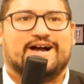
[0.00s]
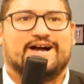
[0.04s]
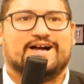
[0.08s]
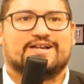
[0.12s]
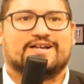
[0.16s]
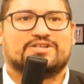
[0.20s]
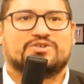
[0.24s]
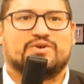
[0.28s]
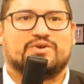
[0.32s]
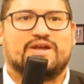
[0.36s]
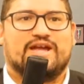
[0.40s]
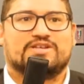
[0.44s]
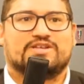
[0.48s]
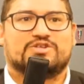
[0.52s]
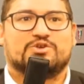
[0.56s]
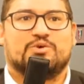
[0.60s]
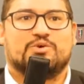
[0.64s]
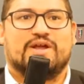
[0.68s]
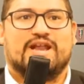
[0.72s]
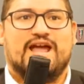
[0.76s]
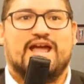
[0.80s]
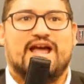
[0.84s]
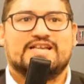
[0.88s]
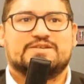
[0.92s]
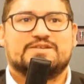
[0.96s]
So
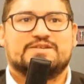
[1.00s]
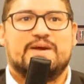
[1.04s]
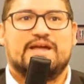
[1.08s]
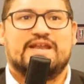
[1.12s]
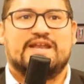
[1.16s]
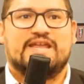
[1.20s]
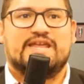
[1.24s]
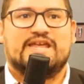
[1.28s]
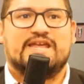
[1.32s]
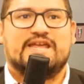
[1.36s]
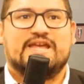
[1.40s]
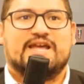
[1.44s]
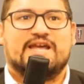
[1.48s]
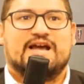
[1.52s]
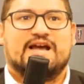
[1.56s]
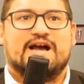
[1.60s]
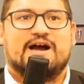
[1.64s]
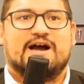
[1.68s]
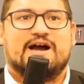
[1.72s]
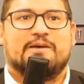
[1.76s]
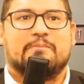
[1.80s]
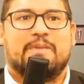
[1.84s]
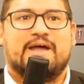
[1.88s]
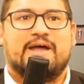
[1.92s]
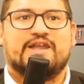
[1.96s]
it has many
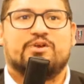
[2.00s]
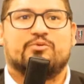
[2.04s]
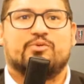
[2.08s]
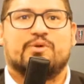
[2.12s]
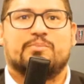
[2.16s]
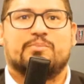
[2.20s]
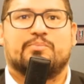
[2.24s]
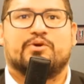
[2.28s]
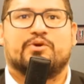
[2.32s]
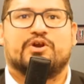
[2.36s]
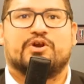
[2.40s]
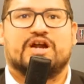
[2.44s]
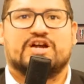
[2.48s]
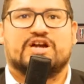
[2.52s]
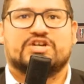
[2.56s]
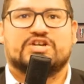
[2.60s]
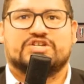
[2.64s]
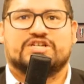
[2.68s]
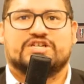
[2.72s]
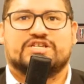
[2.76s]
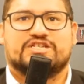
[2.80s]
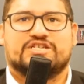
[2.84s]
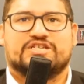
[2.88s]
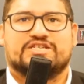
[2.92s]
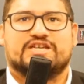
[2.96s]

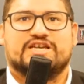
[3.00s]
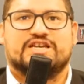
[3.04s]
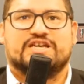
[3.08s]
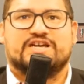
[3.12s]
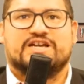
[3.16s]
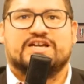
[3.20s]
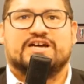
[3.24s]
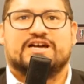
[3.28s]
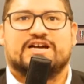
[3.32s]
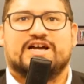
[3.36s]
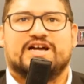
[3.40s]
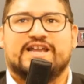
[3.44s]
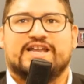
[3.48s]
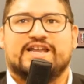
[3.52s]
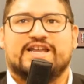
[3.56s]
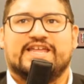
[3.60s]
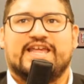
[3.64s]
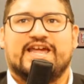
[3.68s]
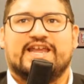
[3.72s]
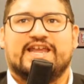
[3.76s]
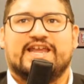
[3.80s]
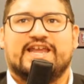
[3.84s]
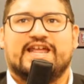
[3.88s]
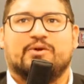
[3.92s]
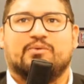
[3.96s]
repercussions. And
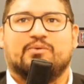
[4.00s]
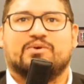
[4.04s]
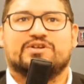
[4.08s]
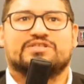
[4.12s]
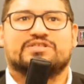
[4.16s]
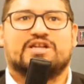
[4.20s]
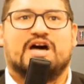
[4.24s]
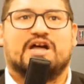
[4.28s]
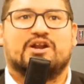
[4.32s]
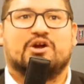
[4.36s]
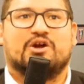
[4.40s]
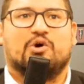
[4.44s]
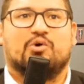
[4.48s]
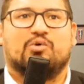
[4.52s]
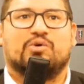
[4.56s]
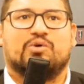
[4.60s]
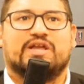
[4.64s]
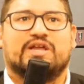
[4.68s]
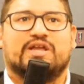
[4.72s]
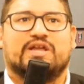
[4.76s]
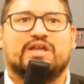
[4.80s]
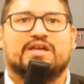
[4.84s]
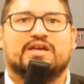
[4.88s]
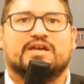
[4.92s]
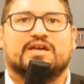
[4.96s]
again, it was not
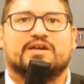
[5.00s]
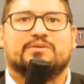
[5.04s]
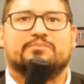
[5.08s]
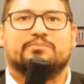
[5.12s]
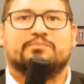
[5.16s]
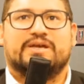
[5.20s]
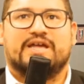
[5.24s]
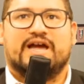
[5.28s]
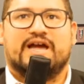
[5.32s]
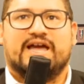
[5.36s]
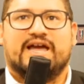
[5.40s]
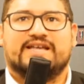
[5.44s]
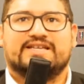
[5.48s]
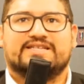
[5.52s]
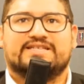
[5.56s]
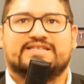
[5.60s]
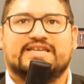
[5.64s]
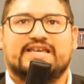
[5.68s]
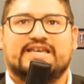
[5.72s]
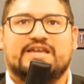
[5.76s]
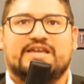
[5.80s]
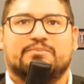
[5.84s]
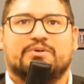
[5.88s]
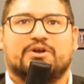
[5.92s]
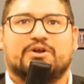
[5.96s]
only
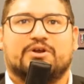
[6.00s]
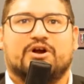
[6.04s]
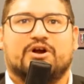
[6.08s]
BISD, but